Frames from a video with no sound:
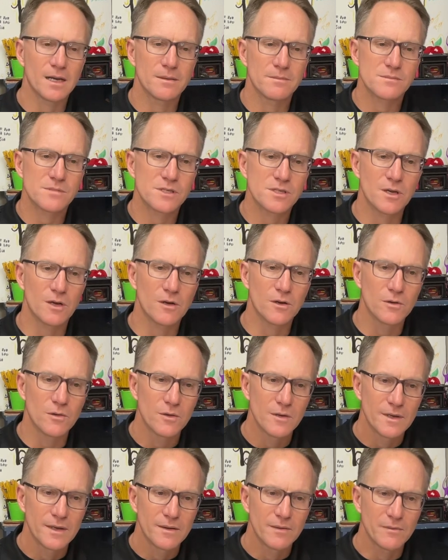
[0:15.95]

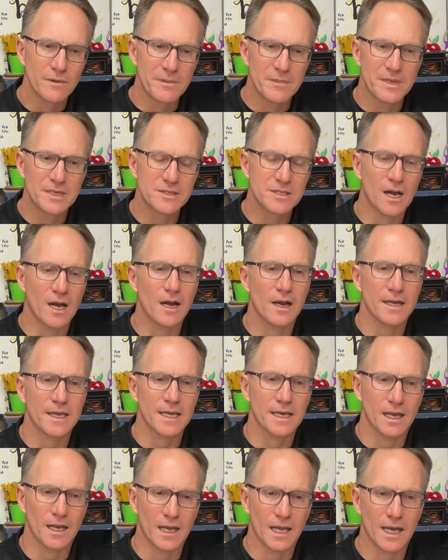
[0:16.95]
So we've been
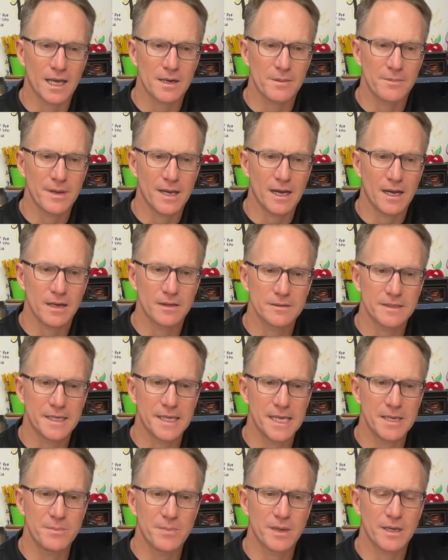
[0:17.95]
talking a lot about
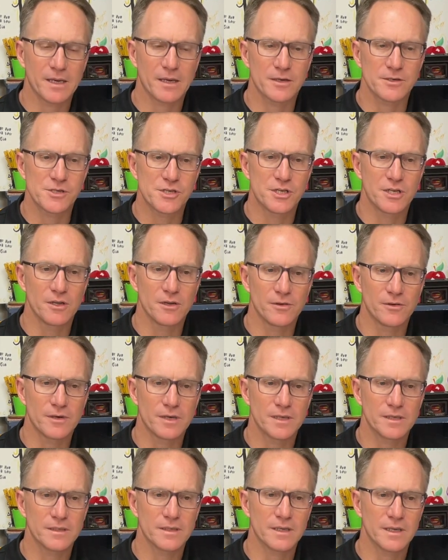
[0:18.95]
keeping our
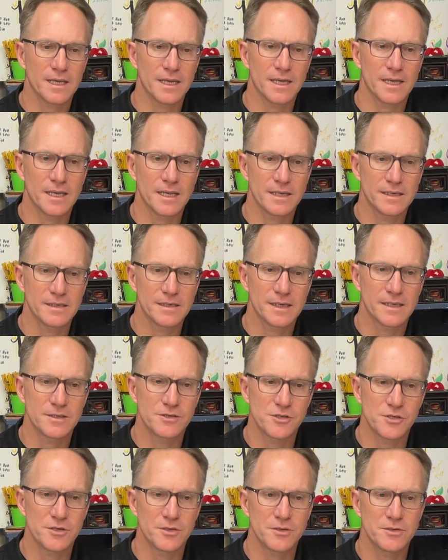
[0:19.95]
children, and
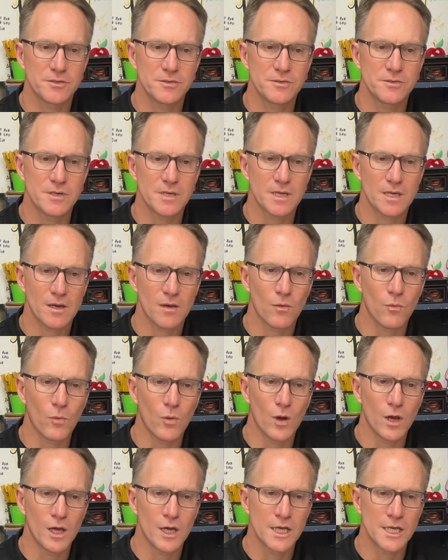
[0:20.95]
Jude
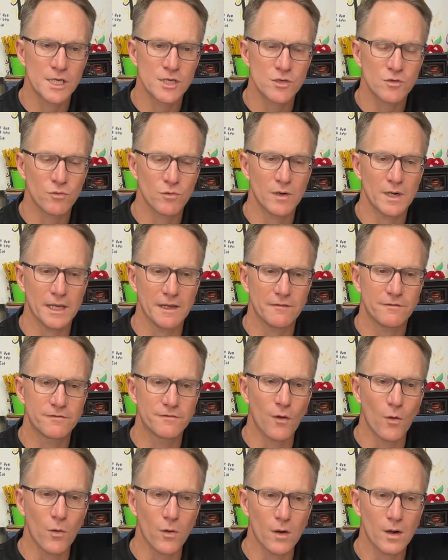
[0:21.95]

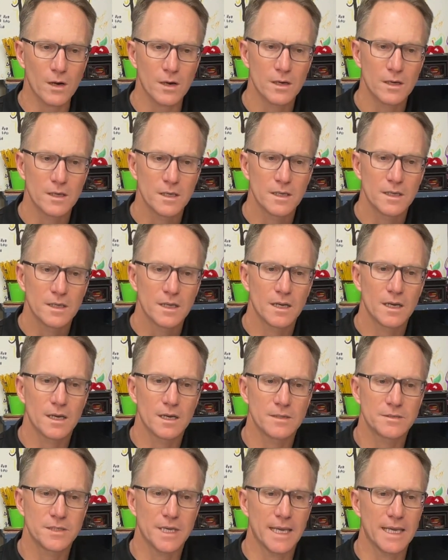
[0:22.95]
1:24,
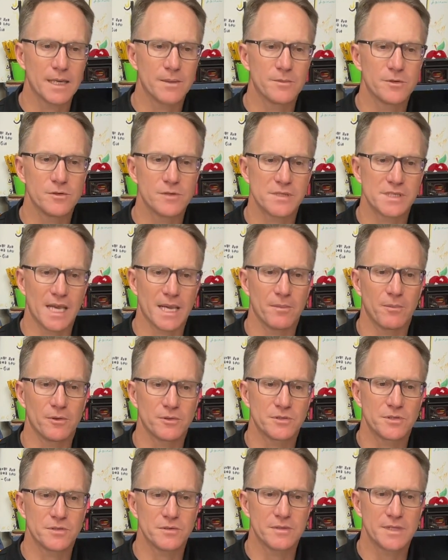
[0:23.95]
to him who is able
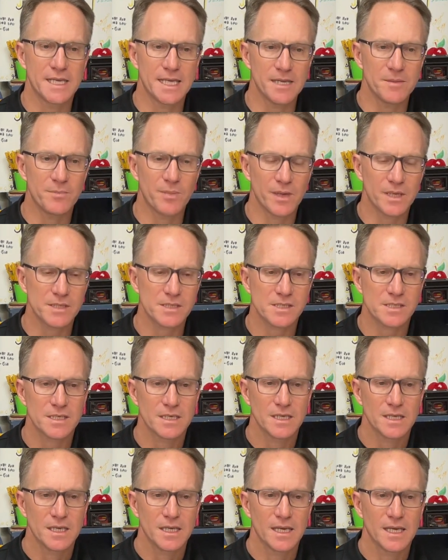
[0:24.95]
to keep us.
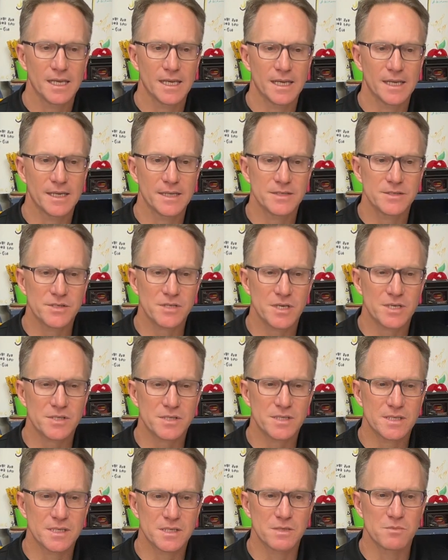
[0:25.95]
And
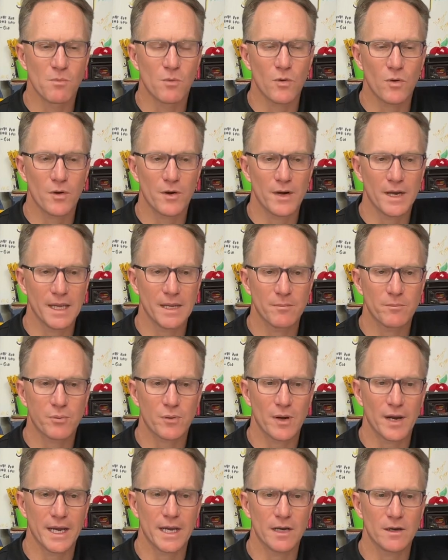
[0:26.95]
just this morning,
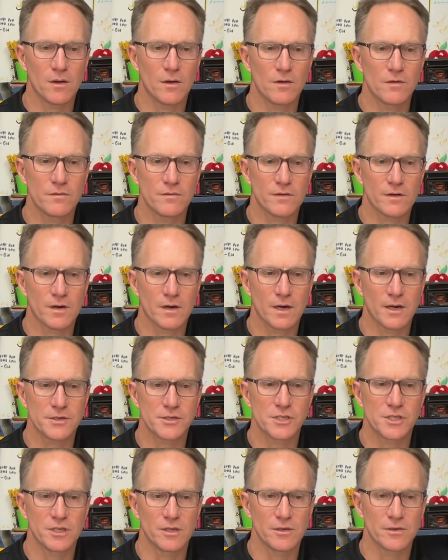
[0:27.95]
praying over our
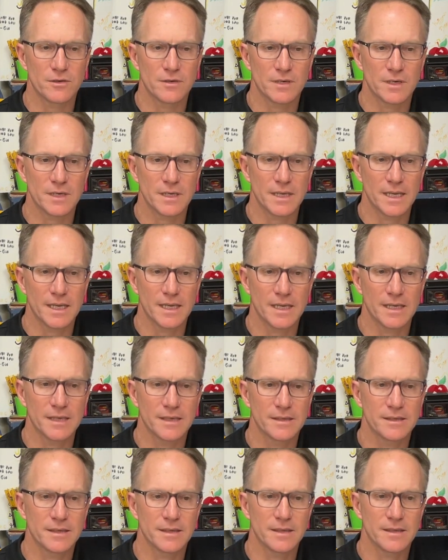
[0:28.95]
children
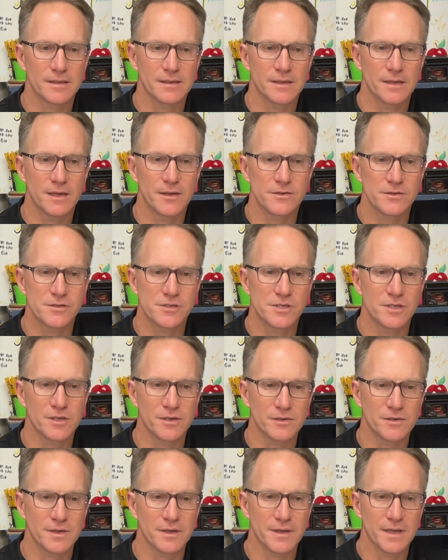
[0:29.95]
and the other
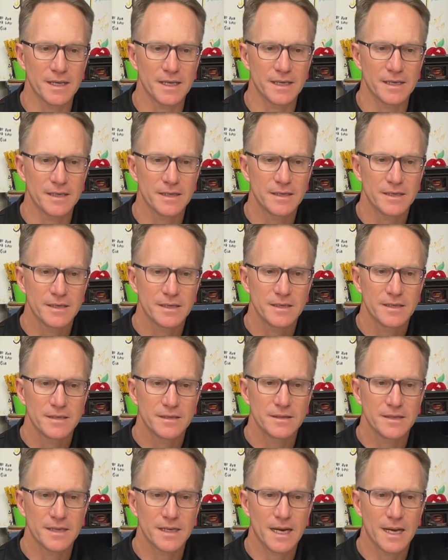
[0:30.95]
children
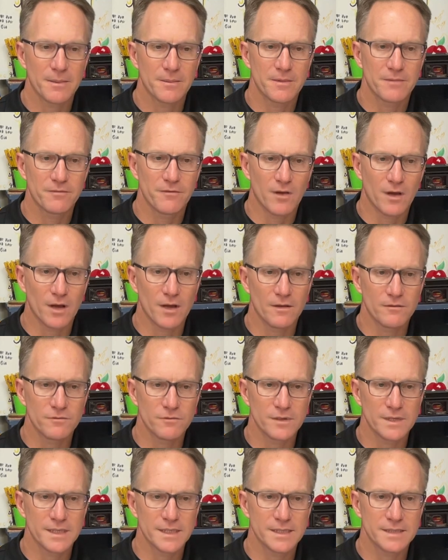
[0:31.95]
that I'm involved
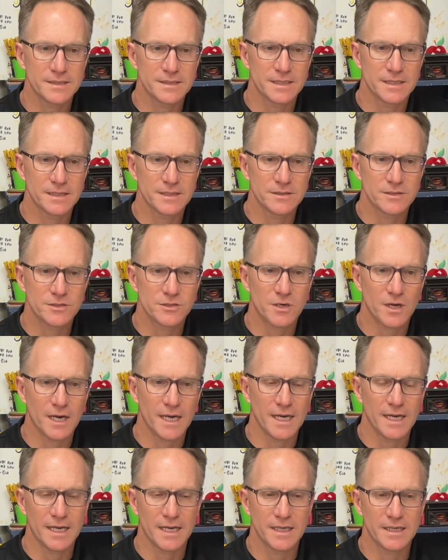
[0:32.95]
with and
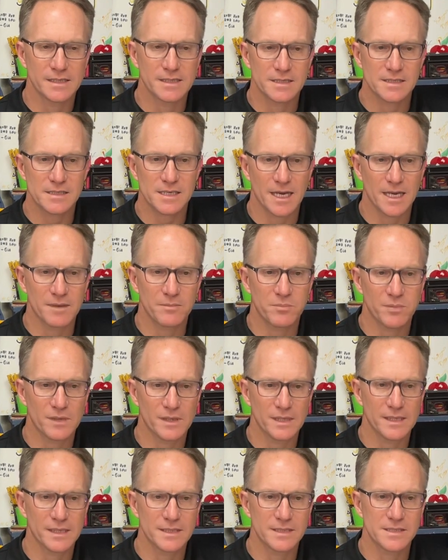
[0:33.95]
training and
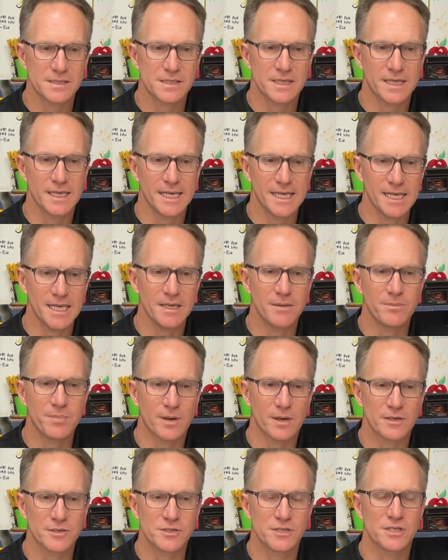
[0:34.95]
discipling, is keep
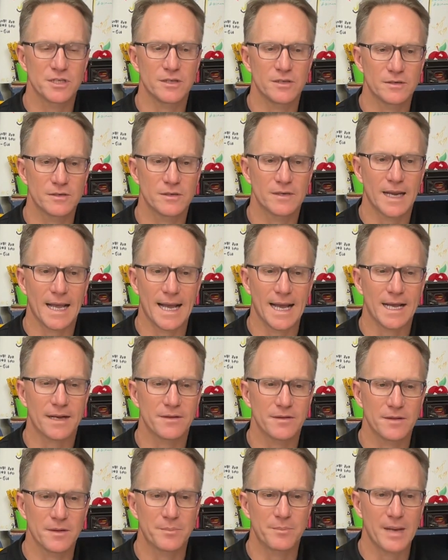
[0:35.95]
our children out
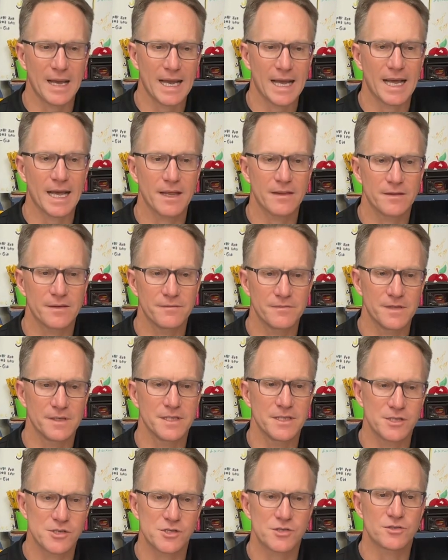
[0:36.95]
of the path of the
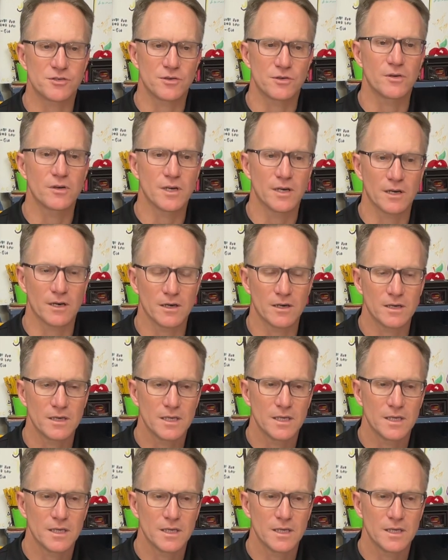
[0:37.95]
destroyer.